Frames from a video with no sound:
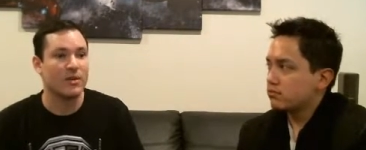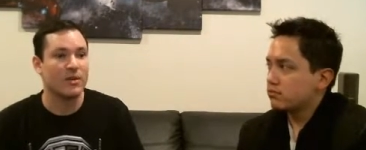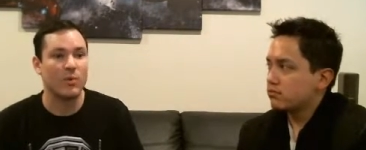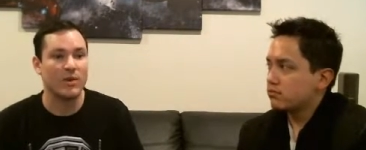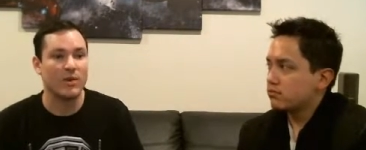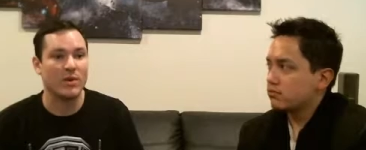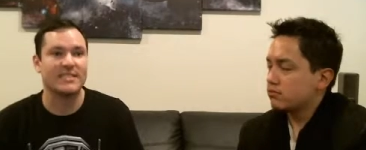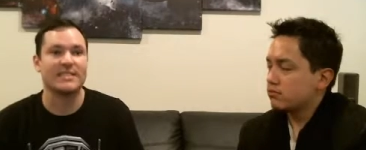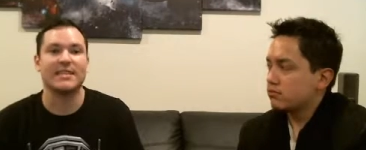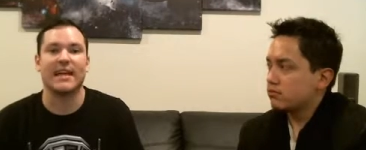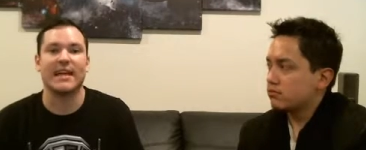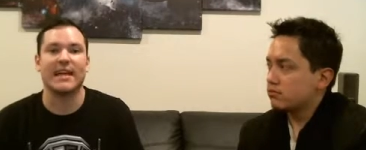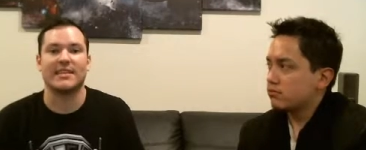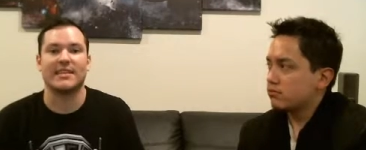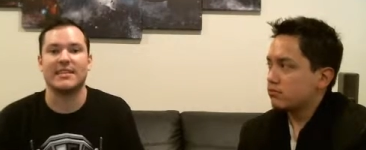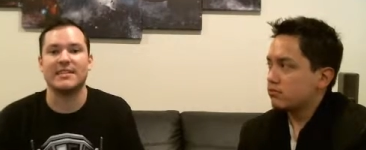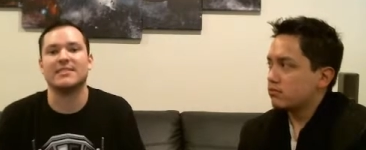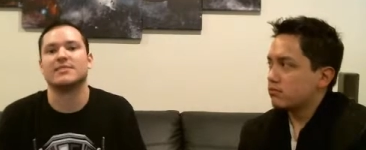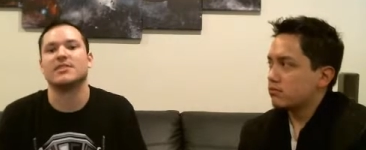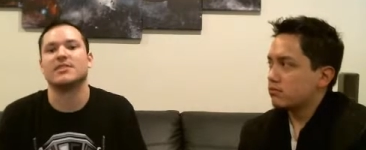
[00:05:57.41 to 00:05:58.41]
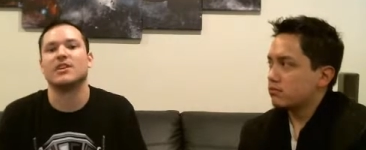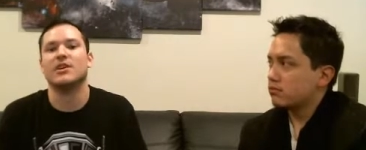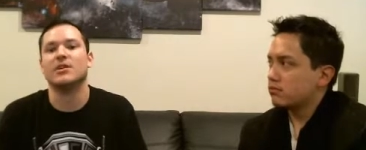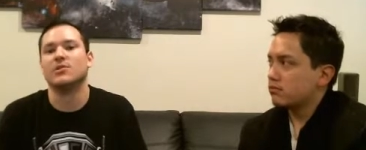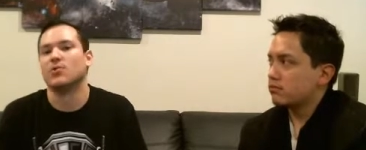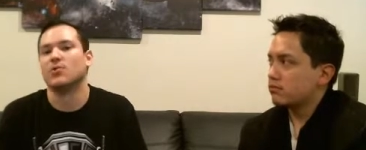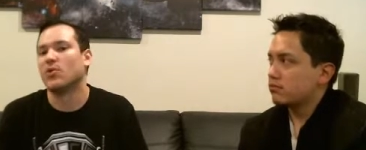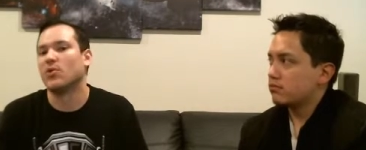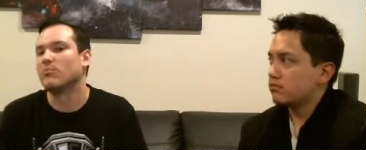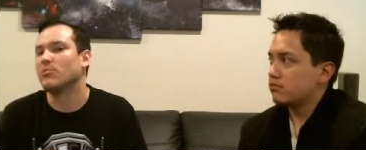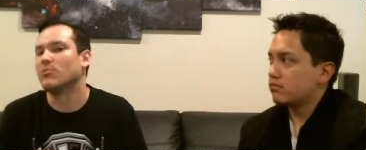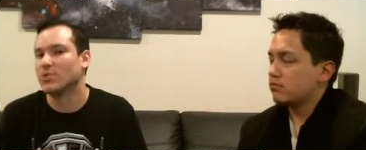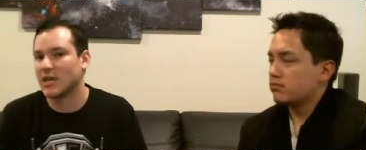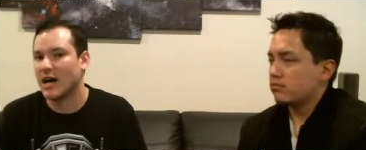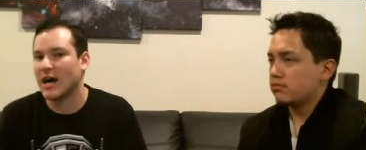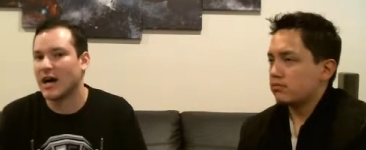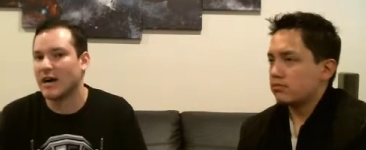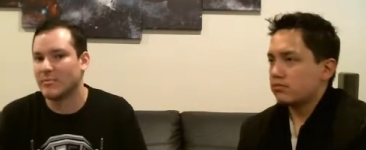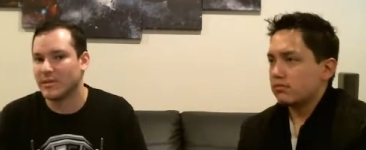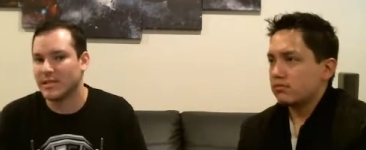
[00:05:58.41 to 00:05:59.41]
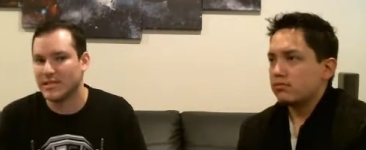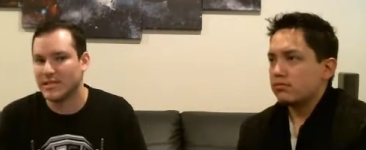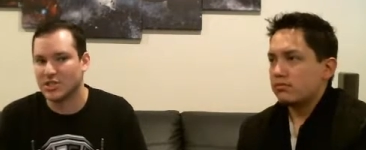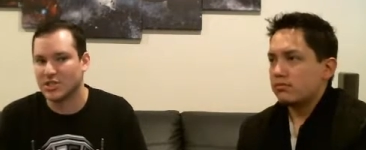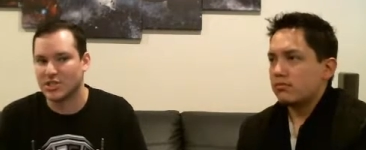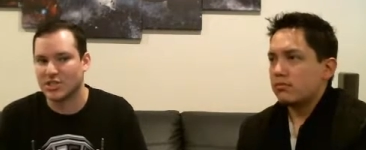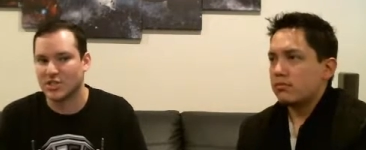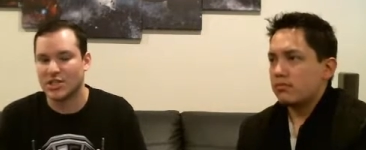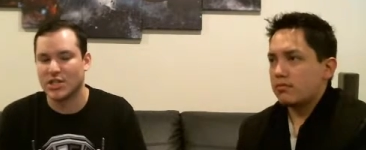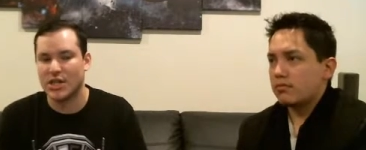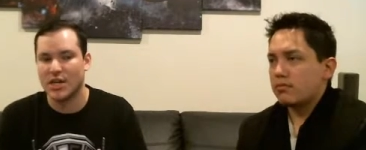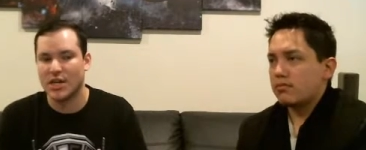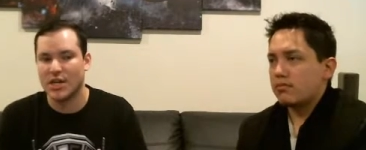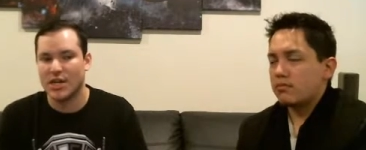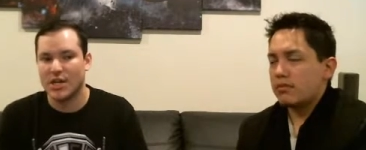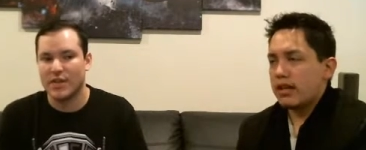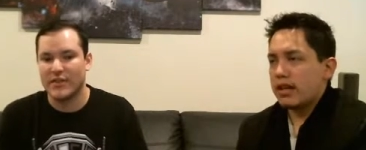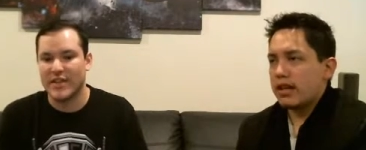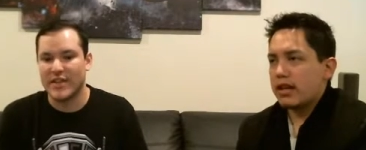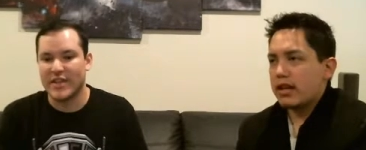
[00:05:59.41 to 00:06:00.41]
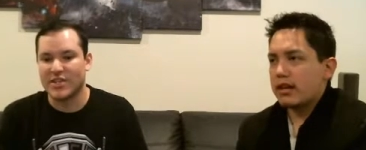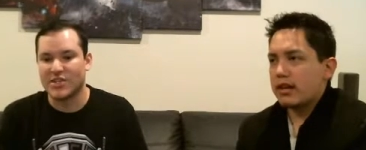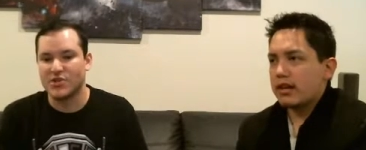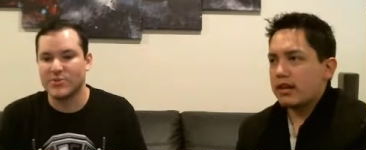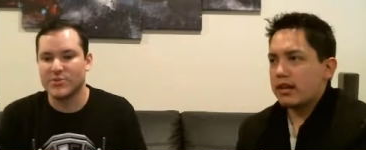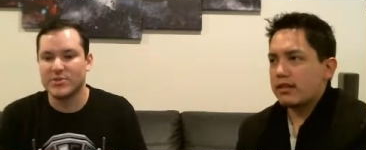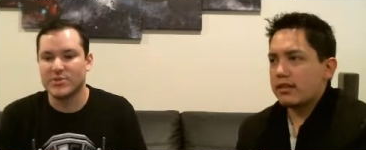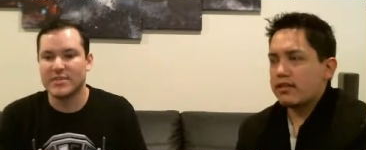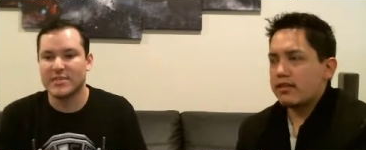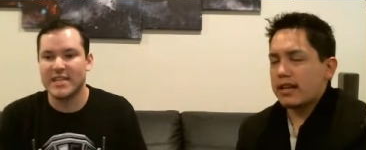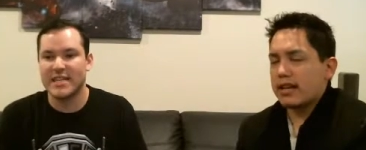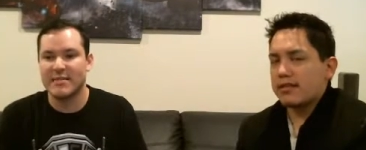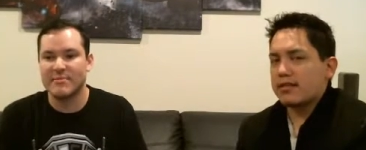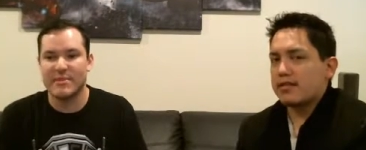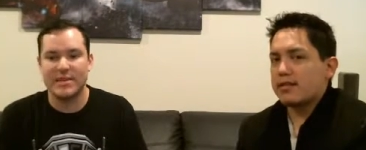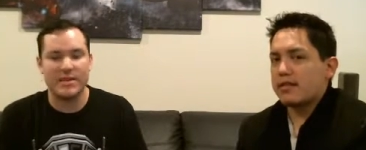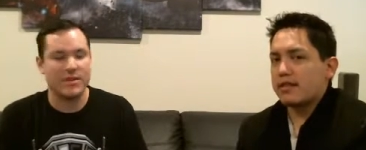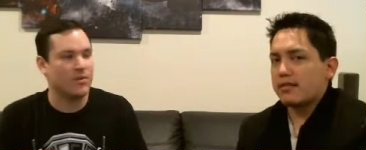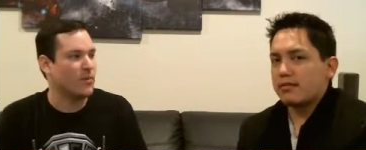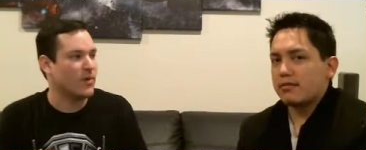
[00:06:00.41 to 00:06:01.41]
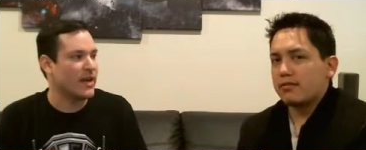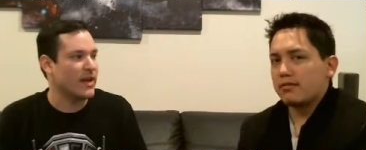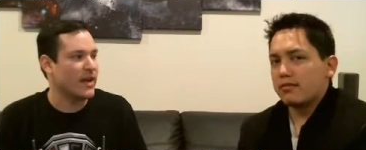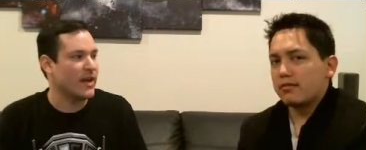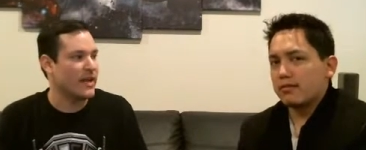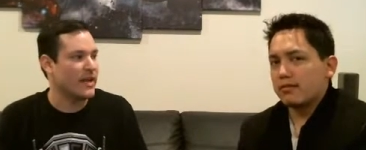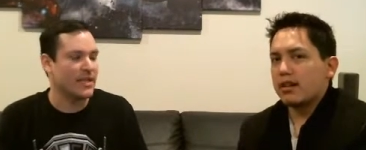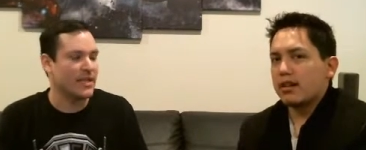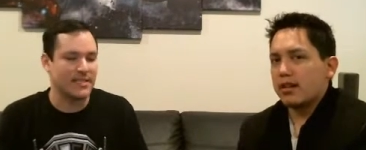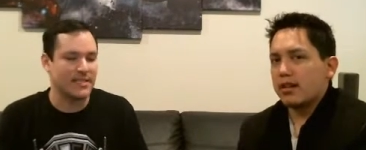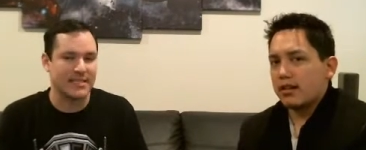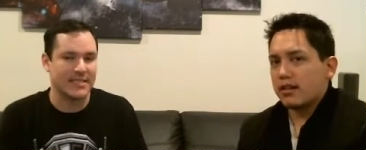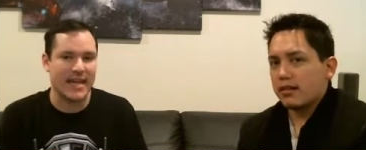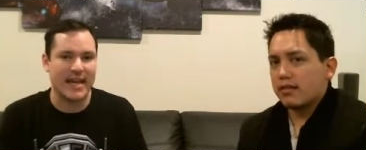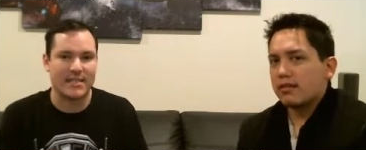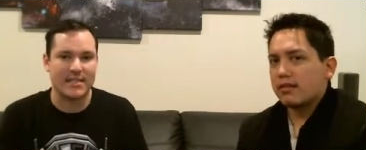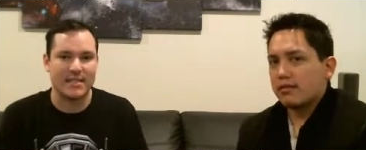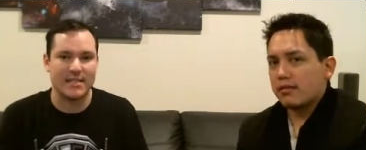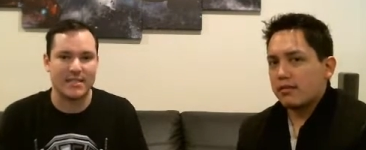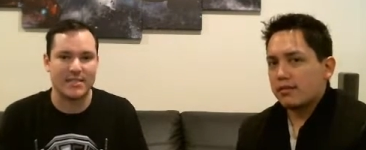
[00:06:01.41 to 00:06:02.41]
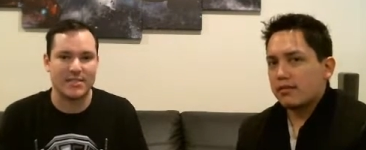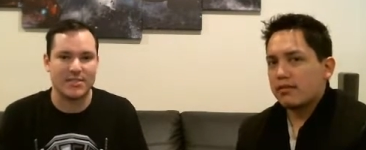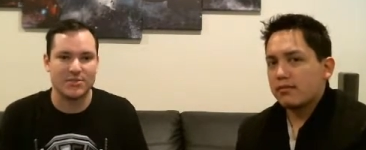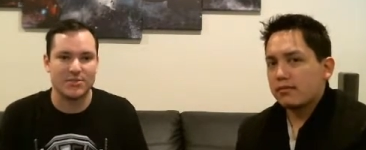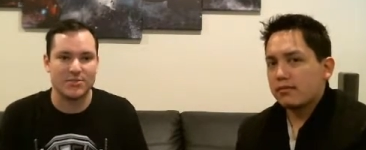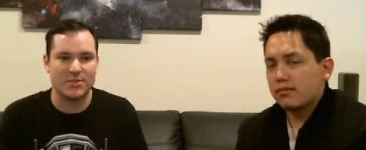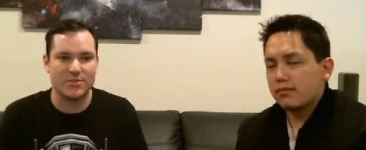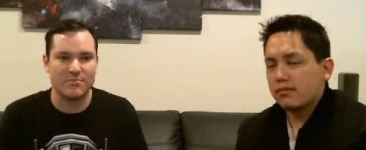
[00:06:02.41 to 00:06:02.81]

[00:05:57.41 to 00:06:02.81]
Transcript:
Speaker 1: It wasn't like his normal comedy, just they used him in a way yeah. exactly to, to